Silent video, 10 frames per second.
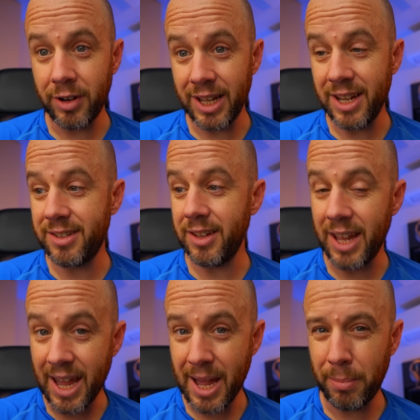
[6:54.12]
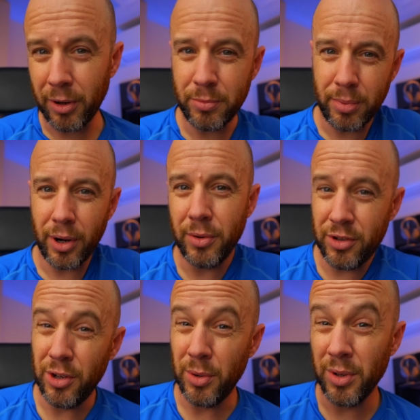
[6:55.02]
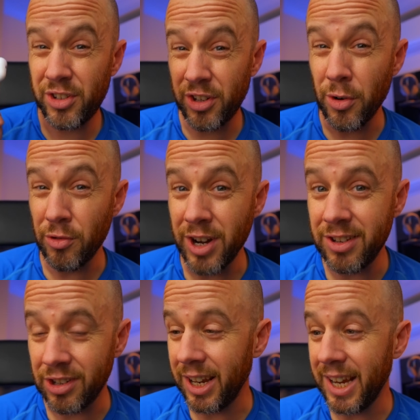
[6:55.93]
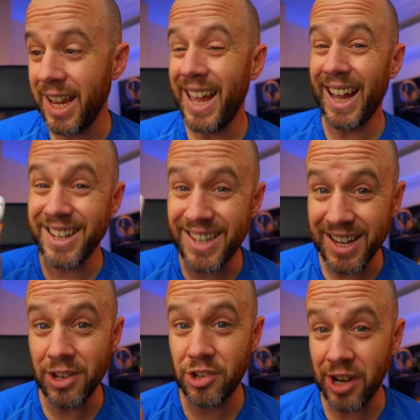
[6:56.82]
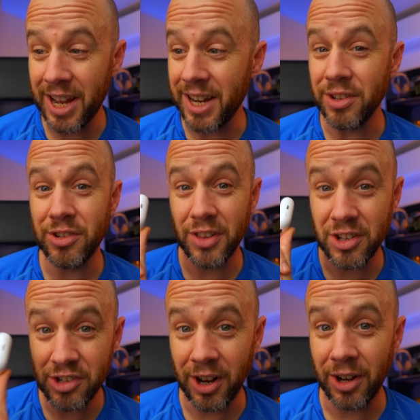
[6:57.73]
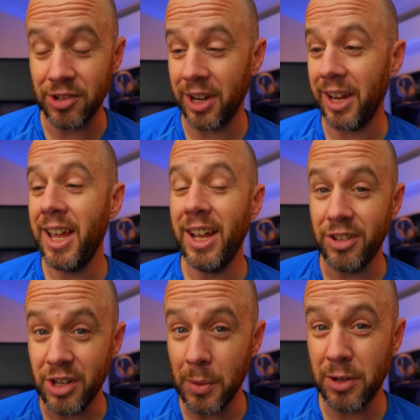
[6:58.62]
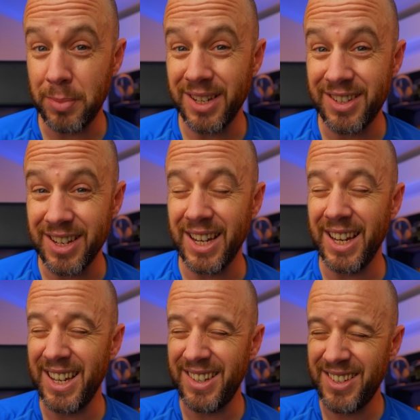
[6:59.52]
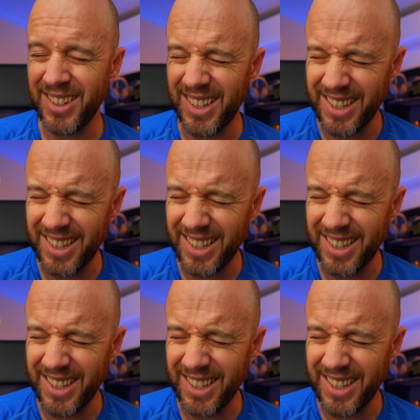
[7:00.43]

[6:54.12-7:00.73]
released the AirPods Pro 2 so recently and didn't change the charging to USB-C is just